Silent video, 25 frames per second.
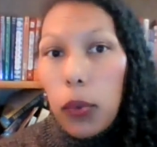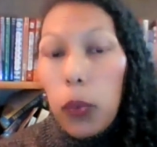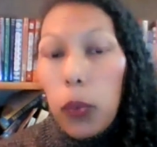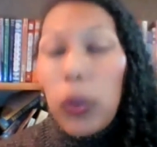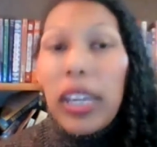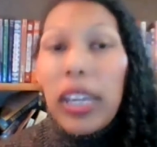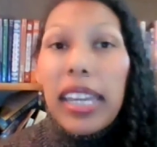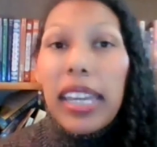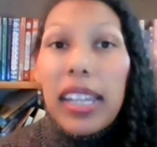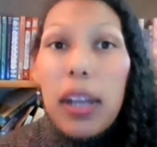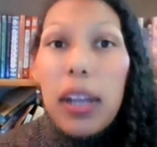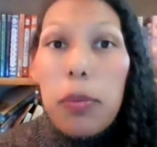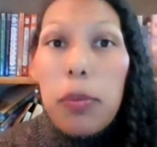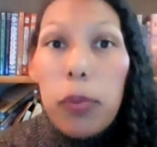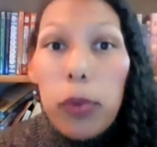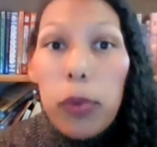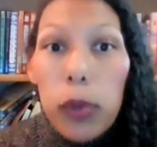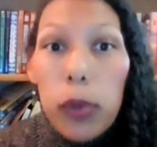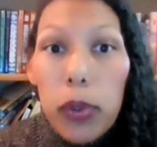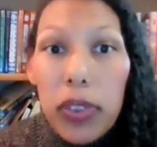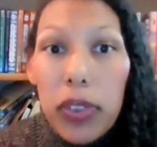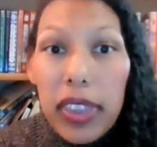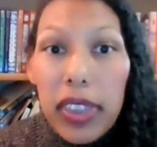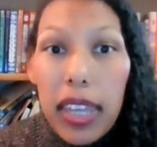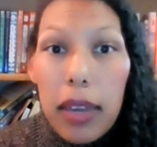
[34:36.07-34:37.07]
We can
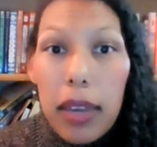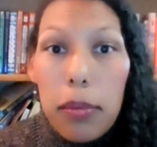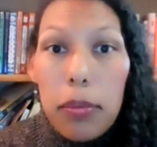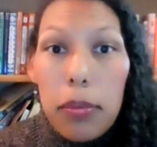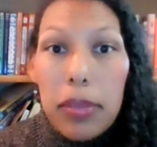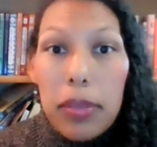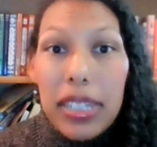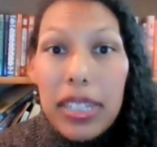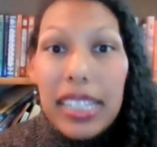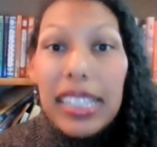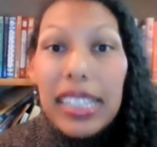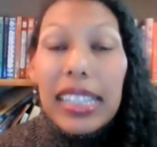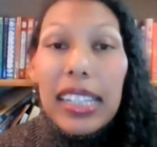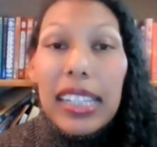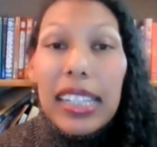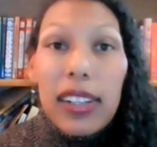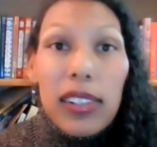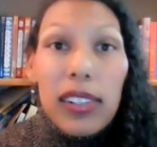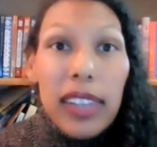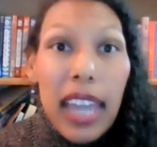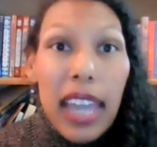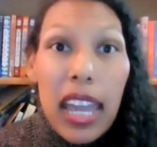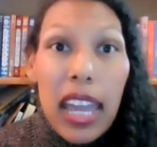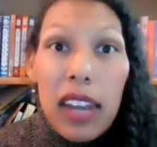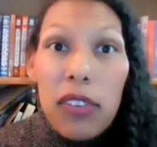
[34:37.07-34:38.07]
uproot them to
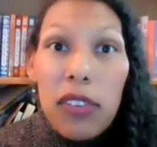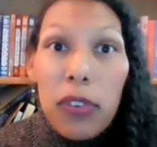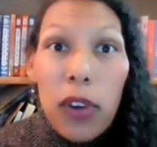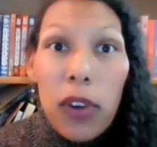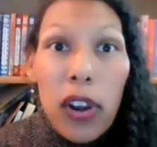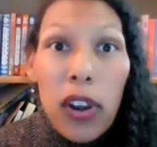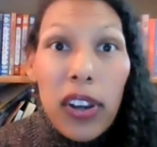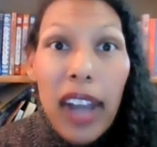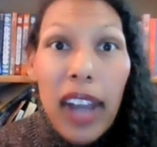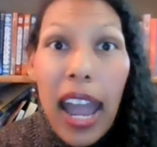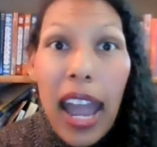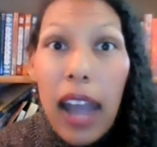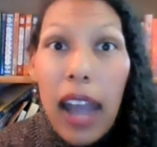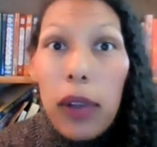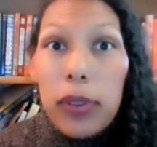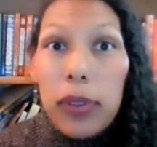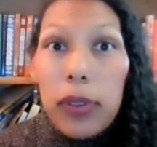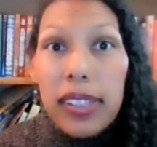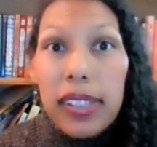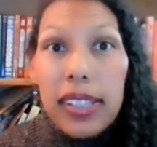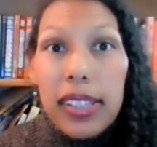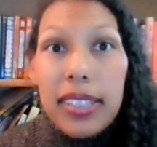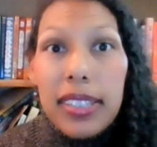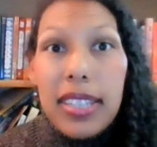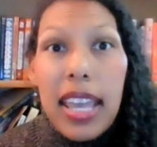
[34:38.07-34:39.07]
clear land for our
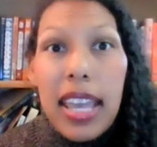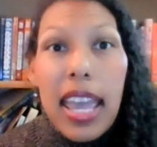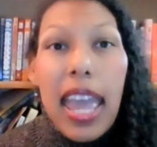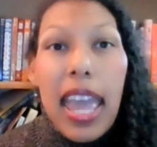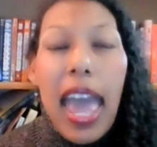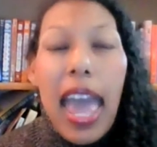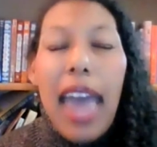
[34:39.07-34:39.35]
houses